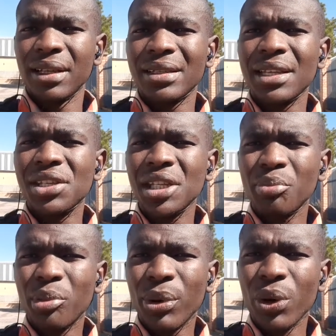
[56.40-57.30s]
it's a
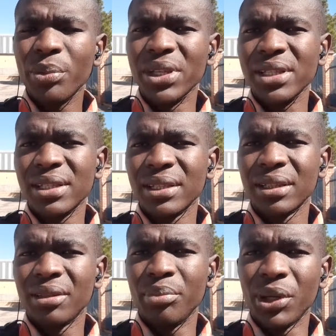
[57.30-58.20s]
cheap promise
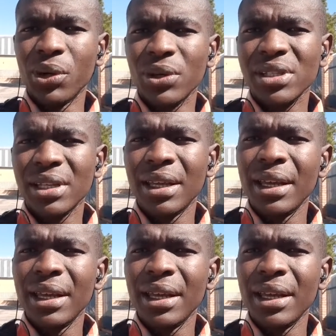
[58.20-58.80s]
because